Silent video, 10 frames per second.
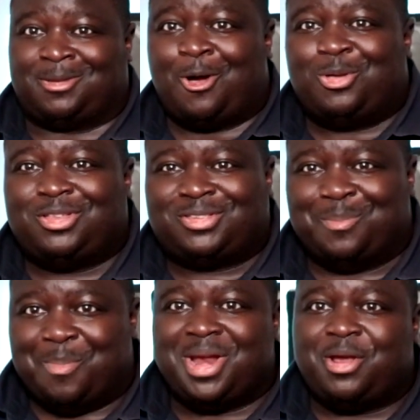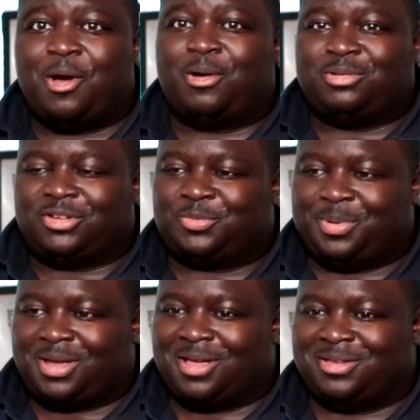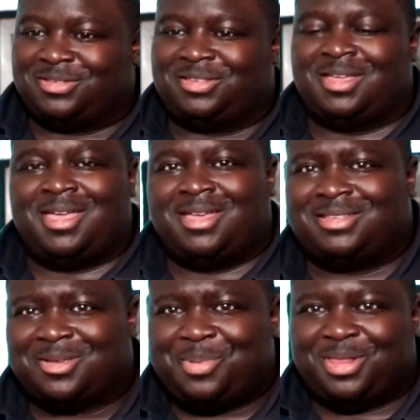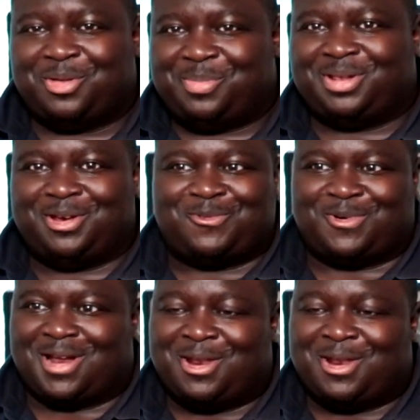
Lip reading: called this a mini haul just because it's gonna be a little bit different.